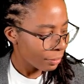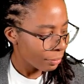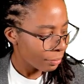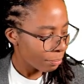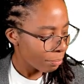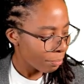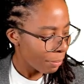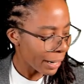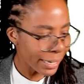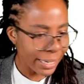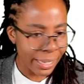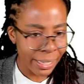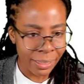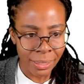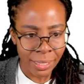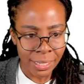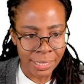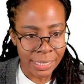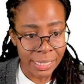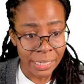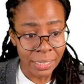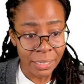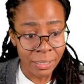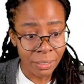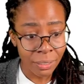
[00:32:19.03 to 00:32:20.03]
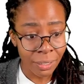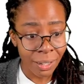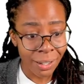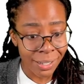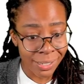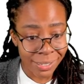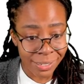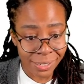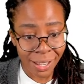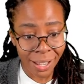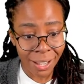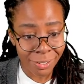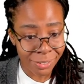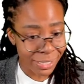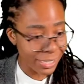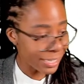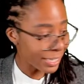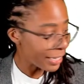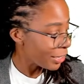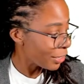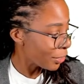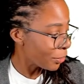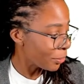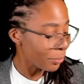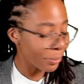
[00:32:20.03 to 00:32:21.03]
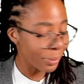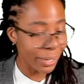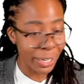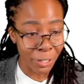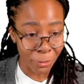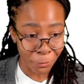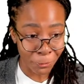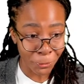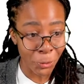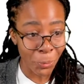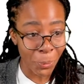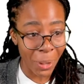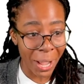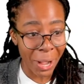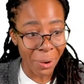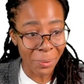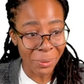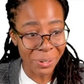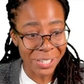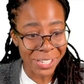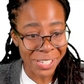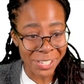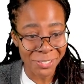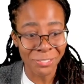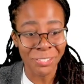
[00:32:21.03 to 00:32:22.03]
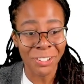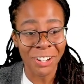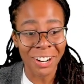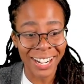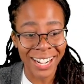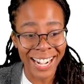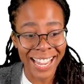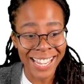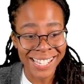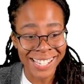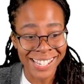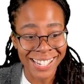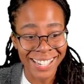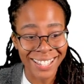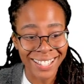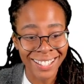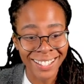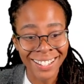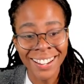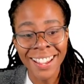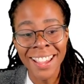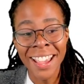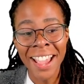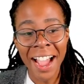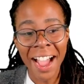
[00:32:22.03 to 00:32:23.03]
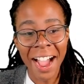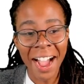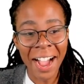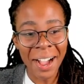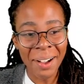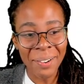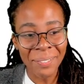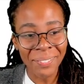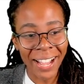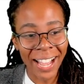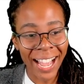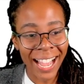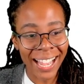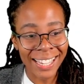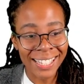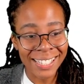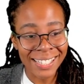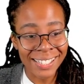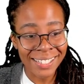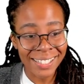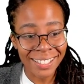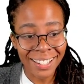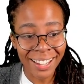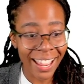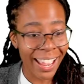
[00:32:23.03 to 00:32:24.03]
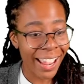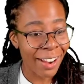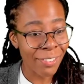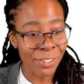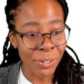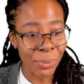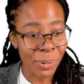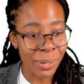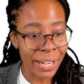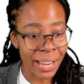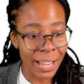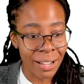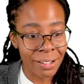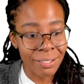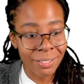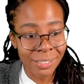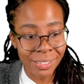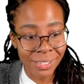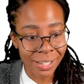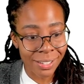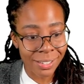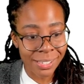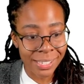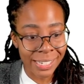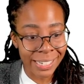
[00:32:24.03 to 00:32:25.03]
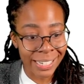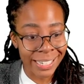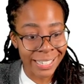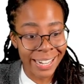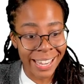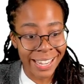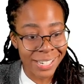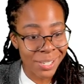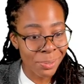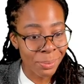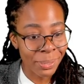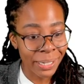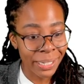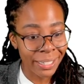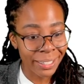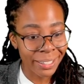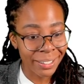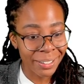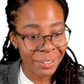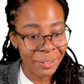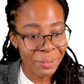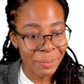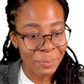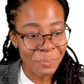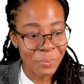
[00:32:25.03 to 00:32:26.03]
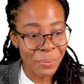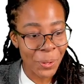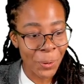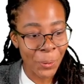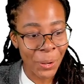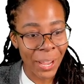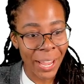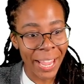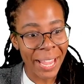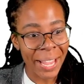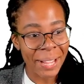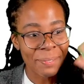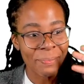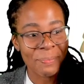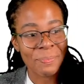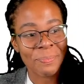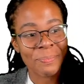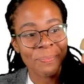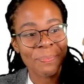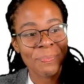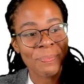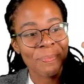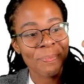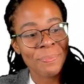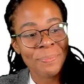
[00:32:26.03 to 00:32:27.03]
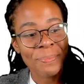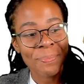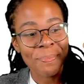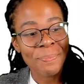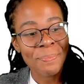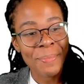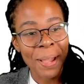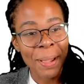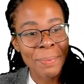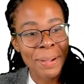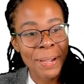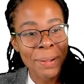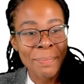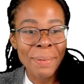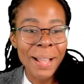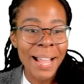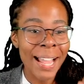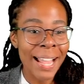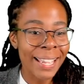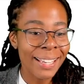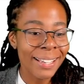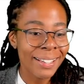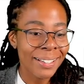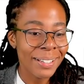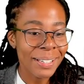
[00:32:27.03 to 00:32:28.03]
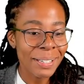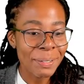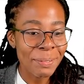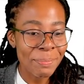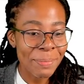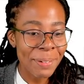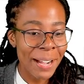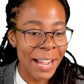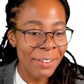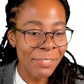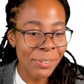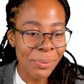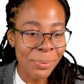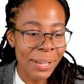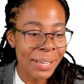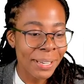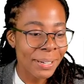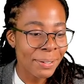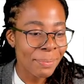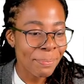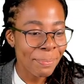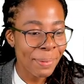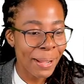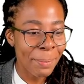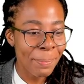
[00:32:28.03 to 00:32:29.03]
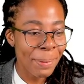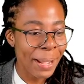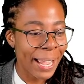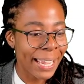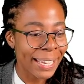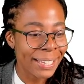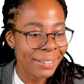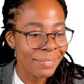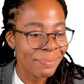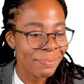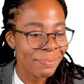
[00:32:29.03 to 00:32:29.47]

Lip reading: my year 13 class, I'll see you in a few hours for our lesson. And everyone else, I'll see you next week. Okay. Bye, bye, bye. Bye, everyone. Bye, bye.